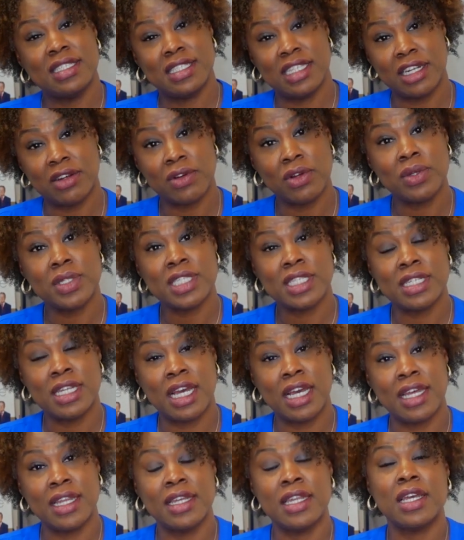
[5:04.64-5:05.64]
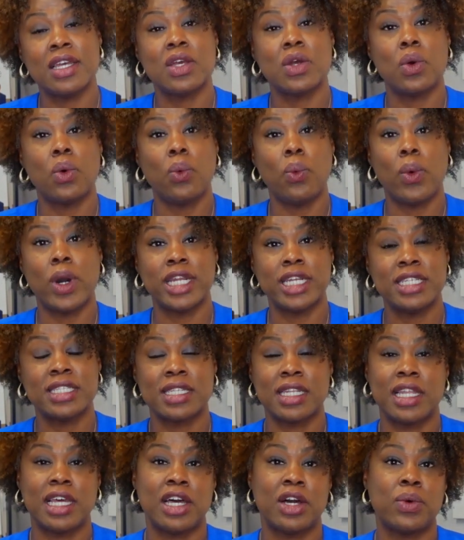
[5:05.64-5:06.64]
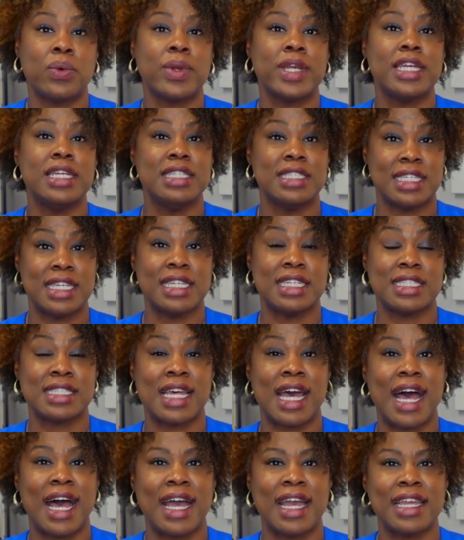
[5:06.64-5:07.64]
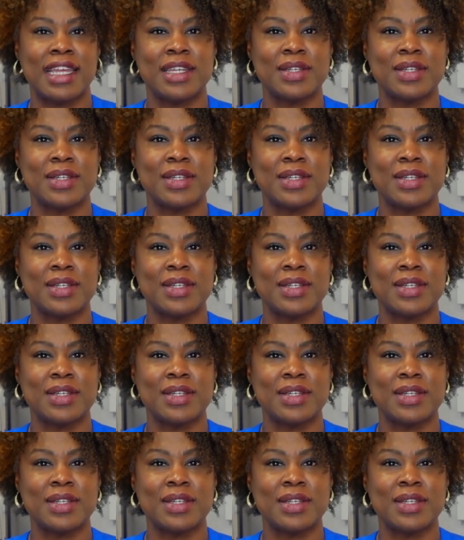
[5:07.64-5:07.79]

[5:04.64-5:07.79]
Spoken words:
0 is none, 1 is low, and 10 is high.